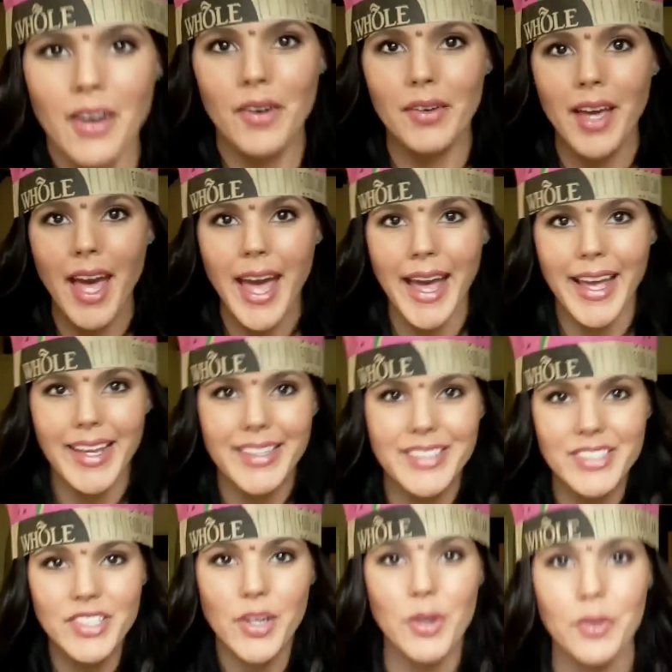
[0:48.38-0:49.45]
Okay,
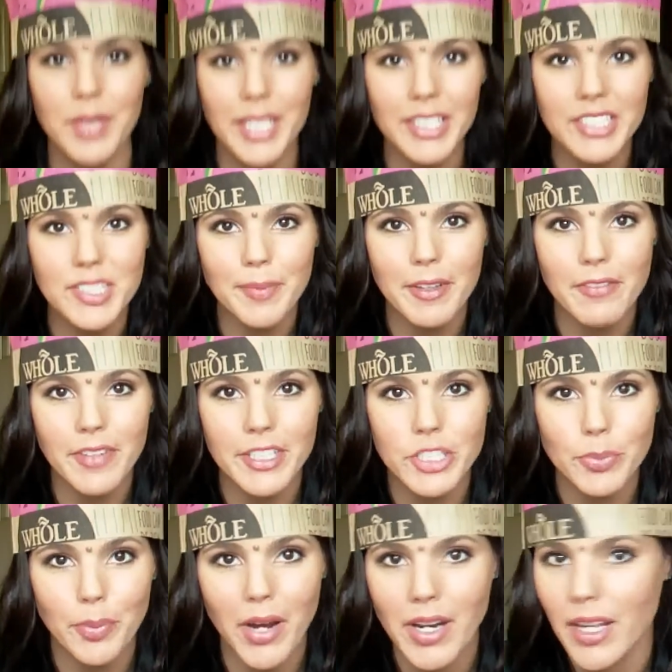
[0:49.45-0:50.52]
so here's my
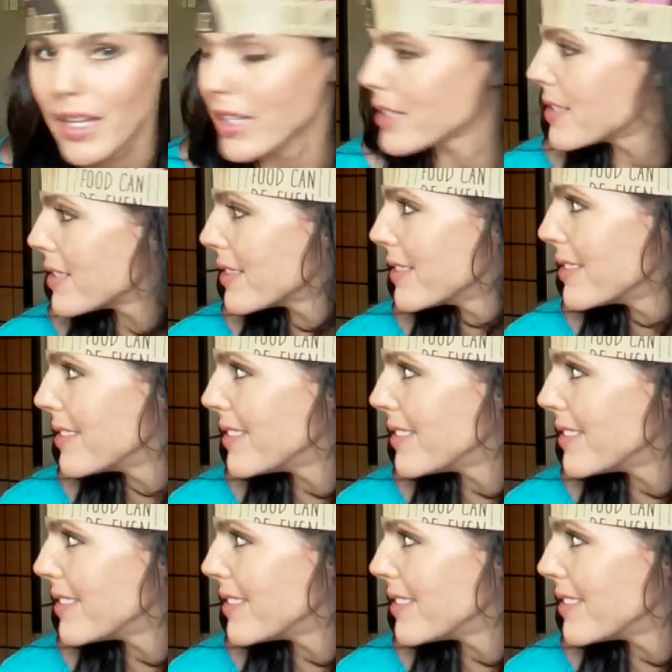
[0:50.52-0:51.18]
finished product.